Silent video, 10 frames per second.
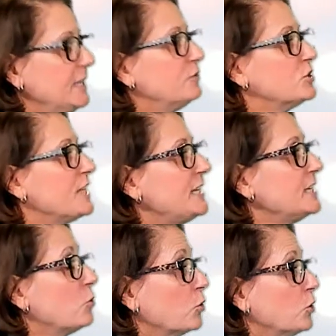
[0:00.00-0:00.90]
If you're
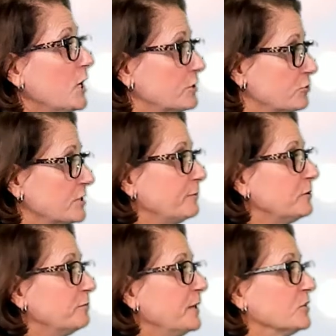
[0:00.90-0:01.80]
taking oral
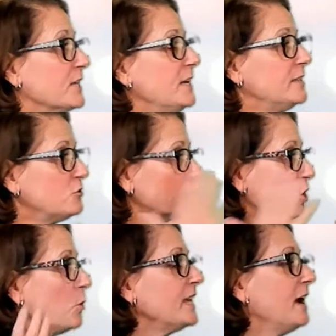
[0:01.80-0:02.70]
contraceptive pills, these are
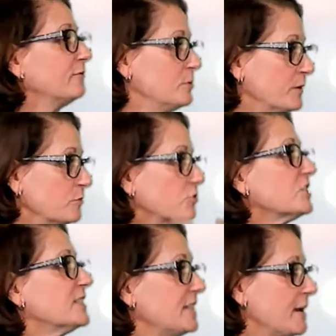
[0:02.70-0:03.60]
going everywhere. They're
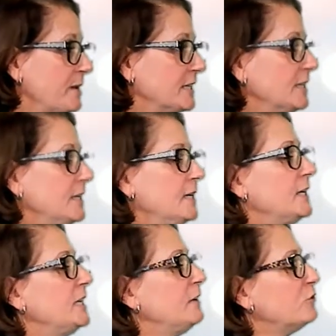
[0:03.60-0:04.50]
systemic.
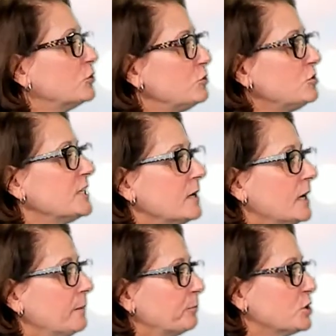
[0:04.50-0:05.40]
If you're using
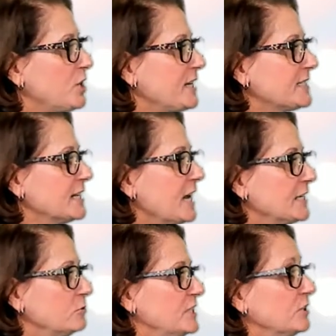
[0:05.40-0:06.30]
a progestin
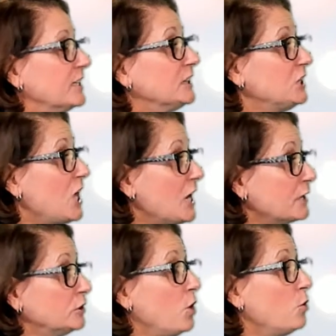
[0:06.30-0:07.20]
IUD, you get a lot
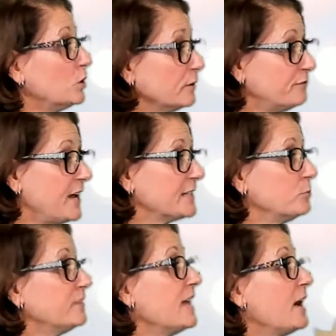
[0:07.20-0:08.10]
of local effect
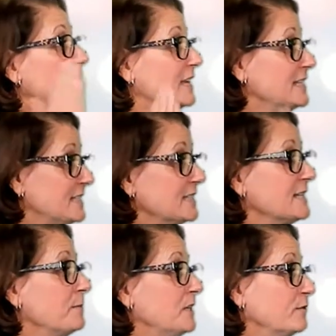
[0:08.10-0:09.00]
without that
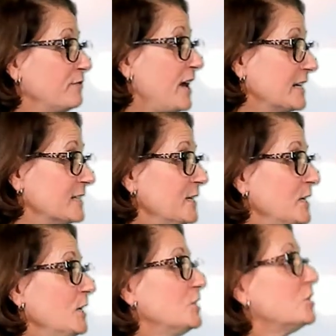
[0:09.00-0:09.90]
systemic effect.
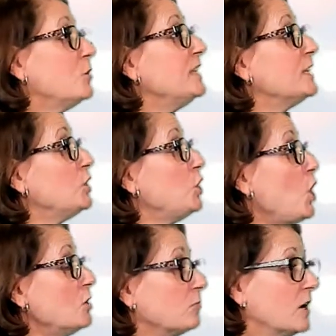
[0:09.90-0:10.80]
So in the
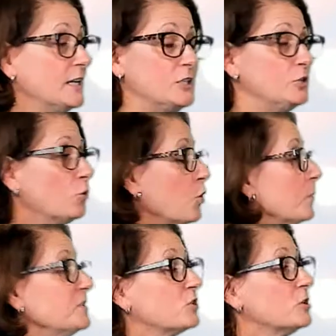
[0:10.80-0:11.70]
long run, your
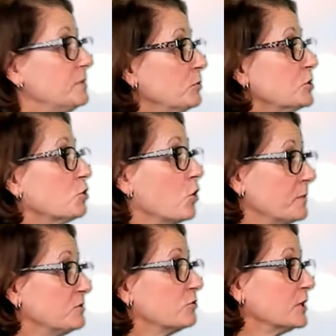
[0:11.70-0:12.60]
hormones are going to be what your
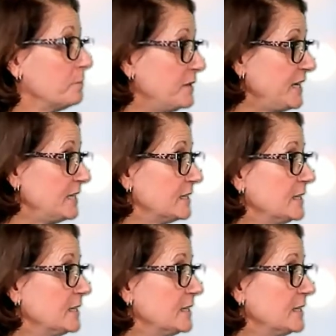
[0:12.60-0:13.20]
hormones are going to be.